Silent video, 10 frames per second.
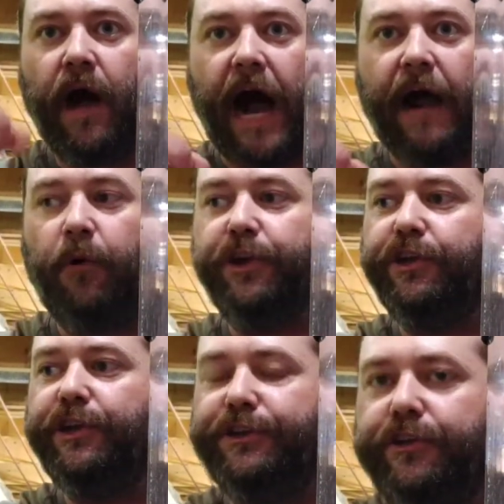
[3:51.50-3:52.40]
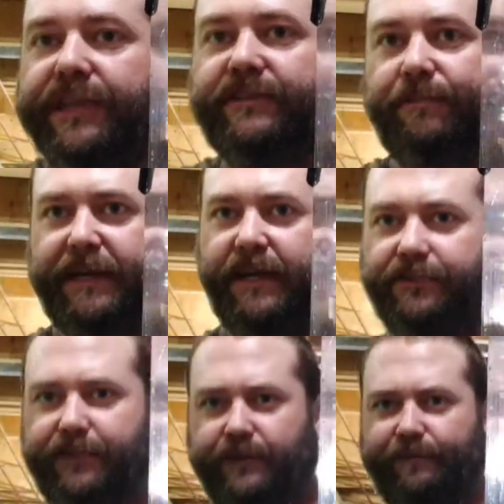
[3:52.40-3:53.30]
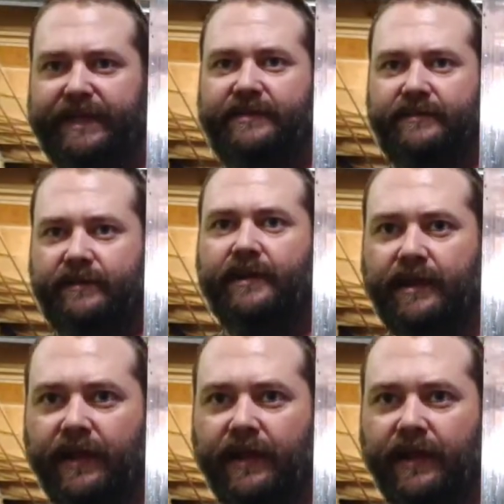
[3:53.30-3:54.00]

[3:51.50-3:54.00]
I want you to do this because you've been